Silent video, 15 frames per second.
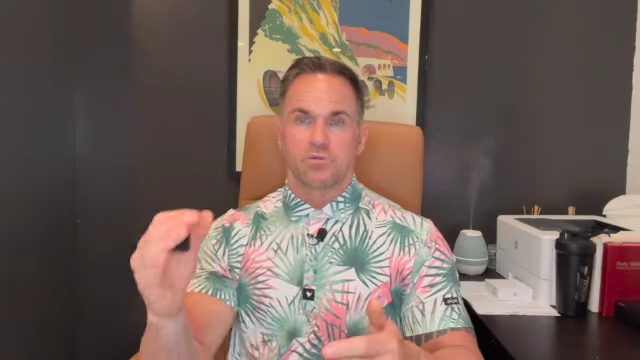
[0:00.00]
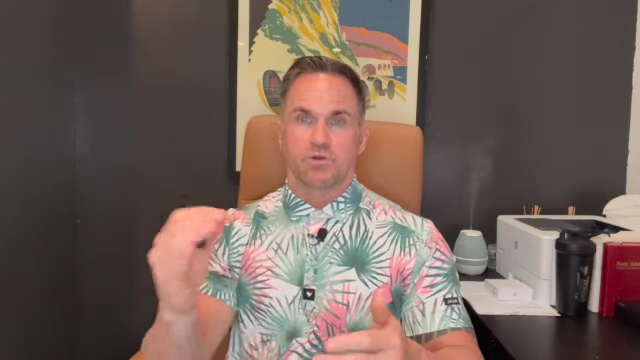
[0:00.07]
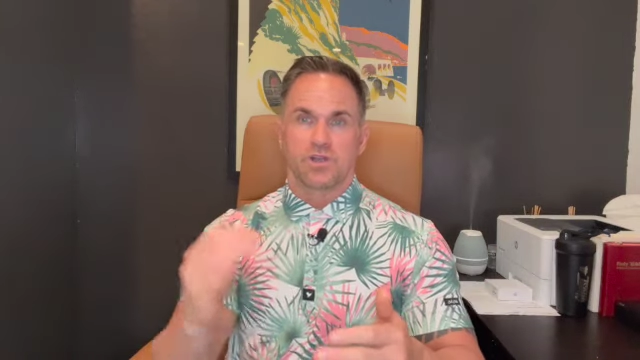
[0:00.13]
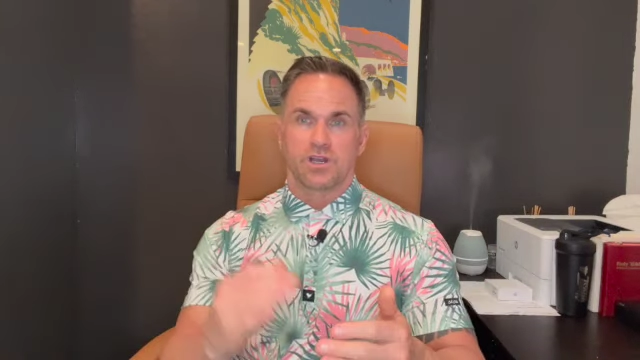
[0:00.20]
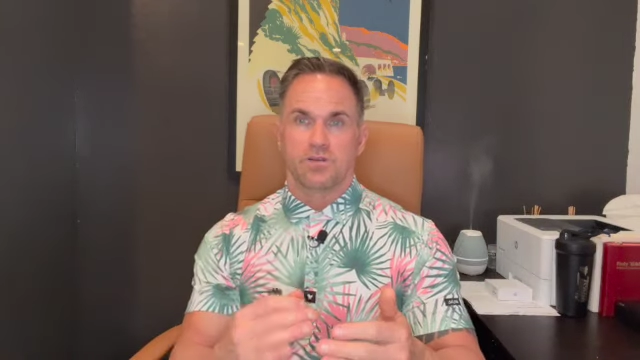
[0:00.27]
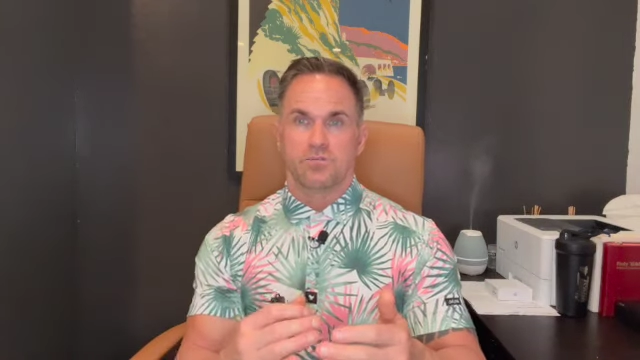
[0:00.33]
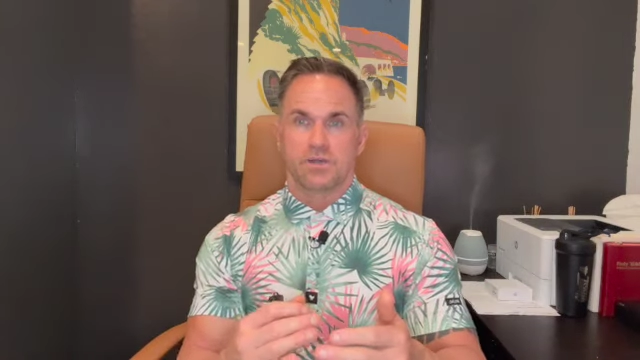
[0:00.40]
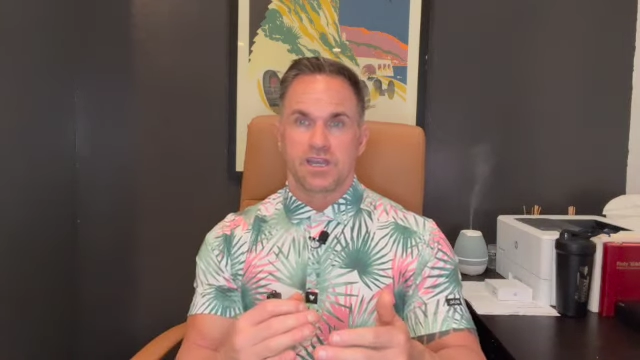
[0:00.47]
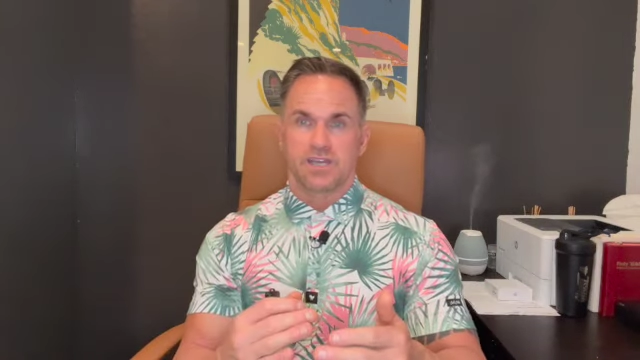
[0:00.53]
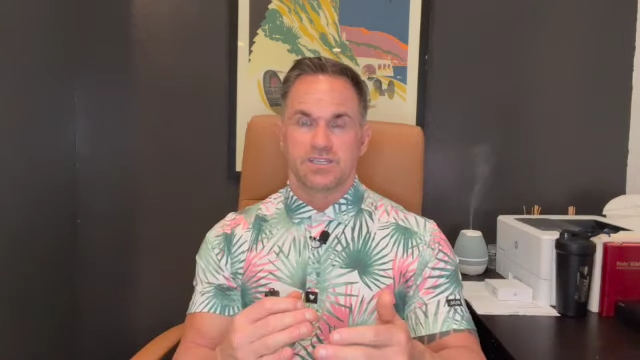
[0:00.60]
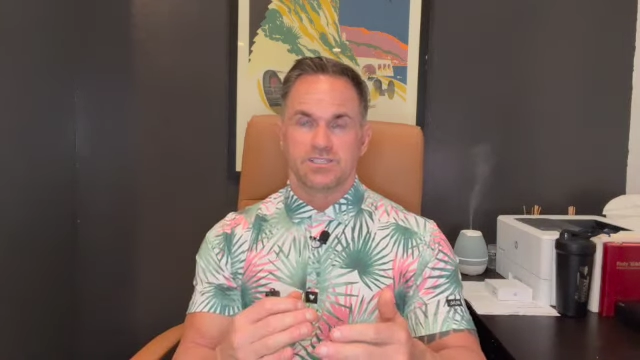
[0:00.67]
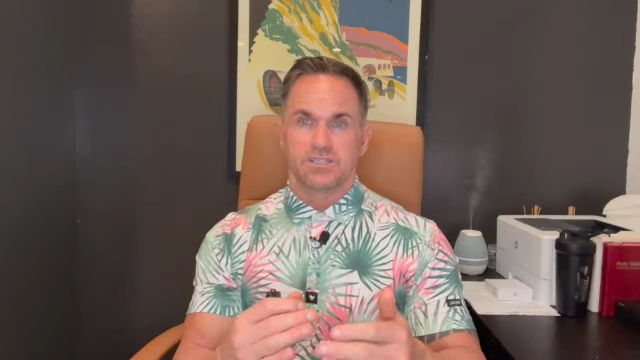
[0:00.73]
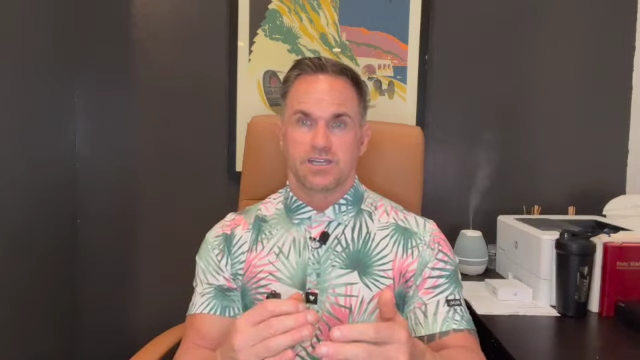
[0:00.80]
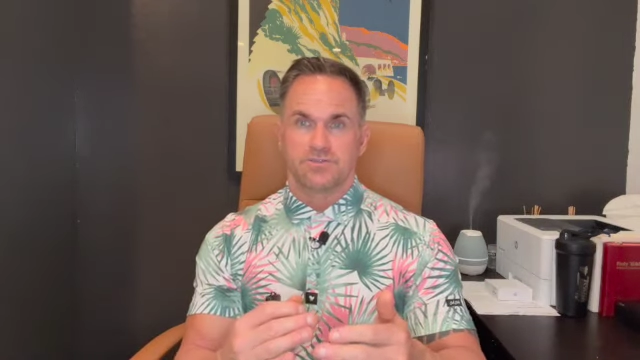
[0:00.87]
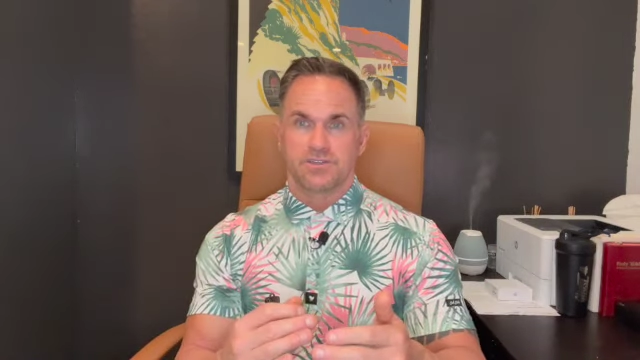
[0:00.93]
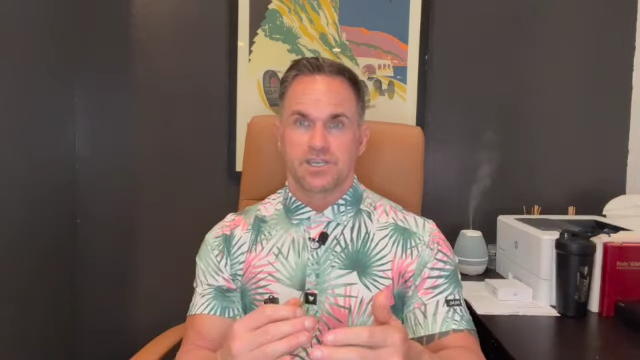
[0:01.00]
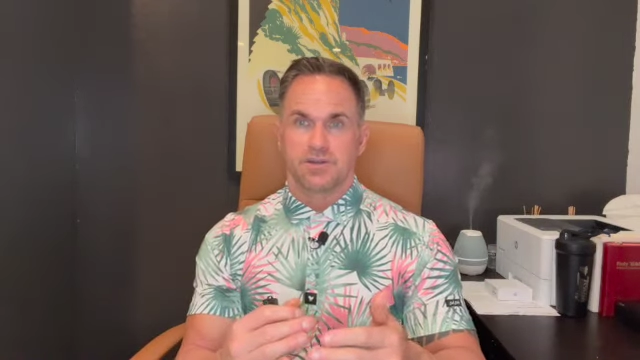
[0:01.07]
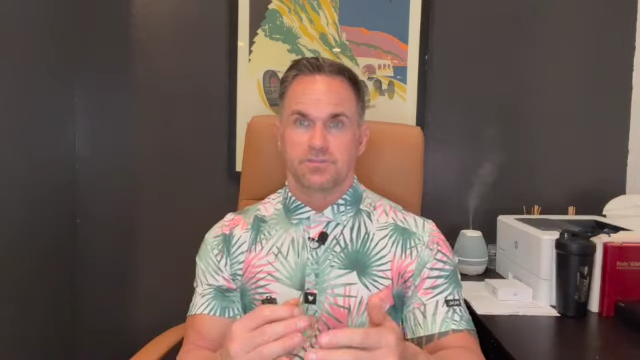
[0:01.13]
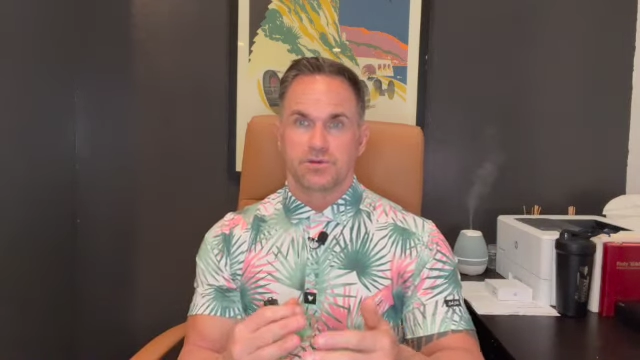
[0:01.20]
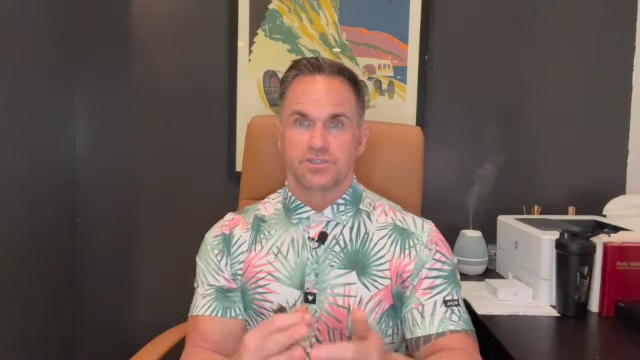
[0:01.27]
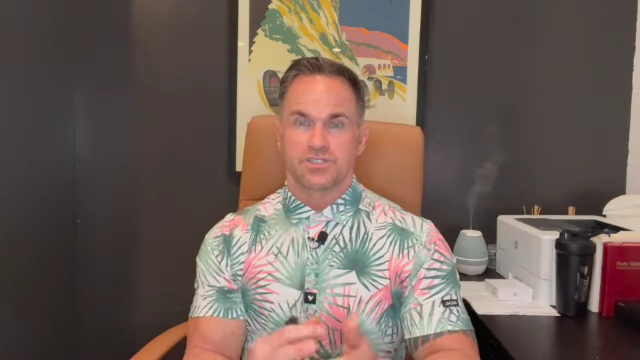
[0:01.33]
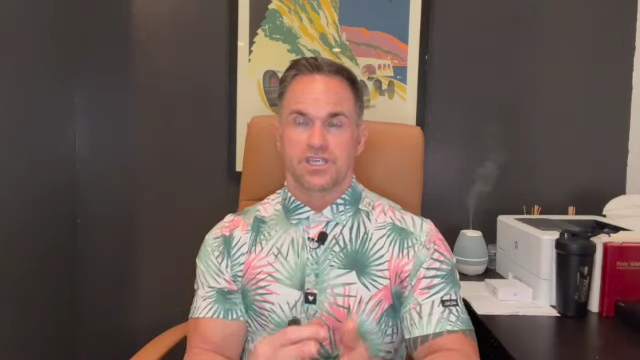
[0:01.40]
we're going to minus off
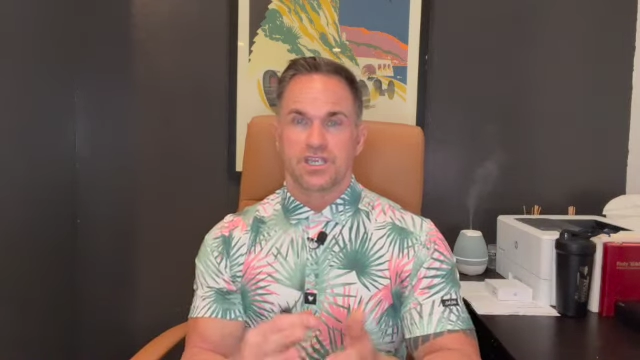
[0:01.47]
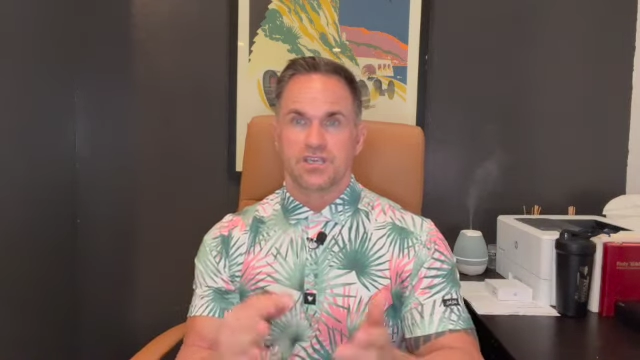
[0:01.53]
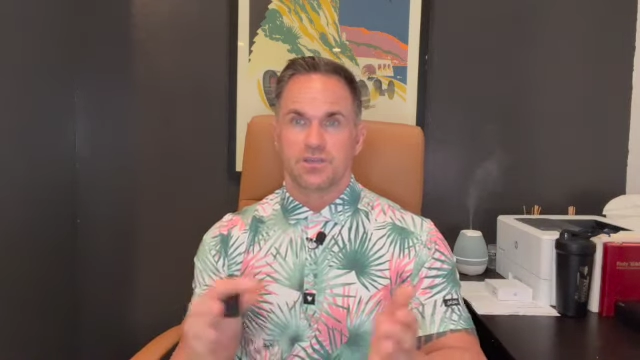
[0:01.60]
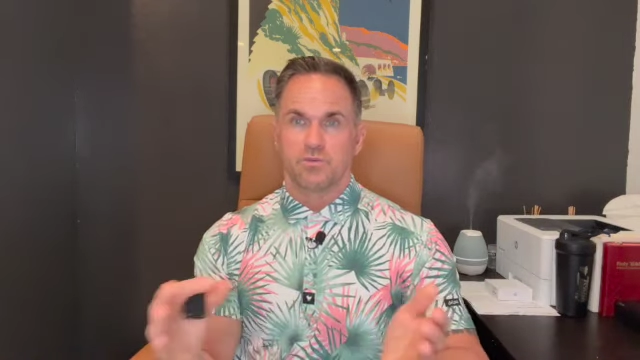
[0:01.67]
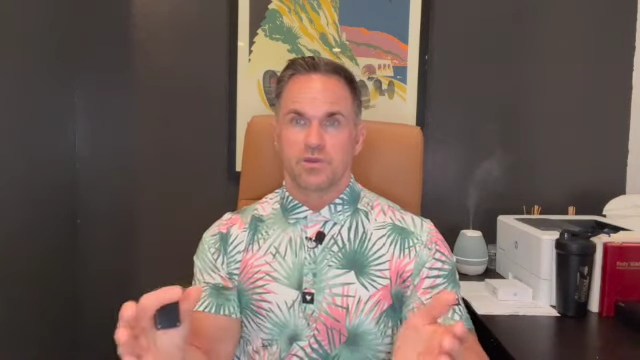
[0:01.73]
10%,